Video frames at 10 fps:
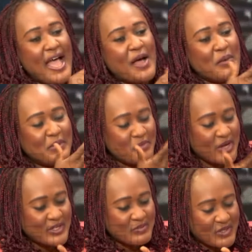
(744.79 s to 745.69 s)
And which
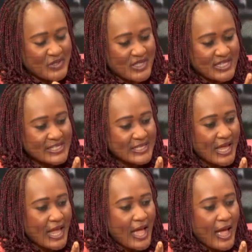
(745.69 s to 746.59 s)
brings me to this,
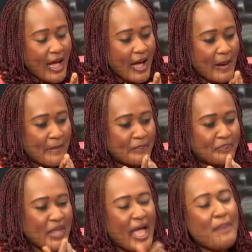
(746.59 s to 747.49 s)
um,
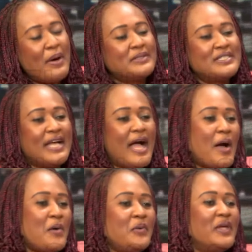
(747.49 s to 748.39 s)
about
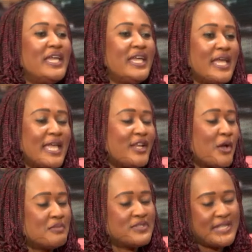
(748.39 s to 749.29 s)
how it
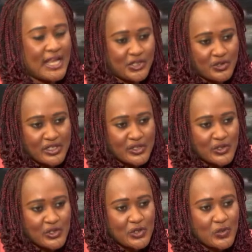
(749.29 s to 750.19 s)
comes naturally
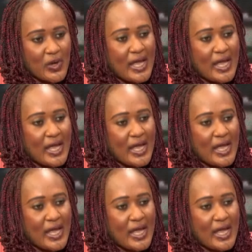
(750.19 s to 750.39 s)
to you,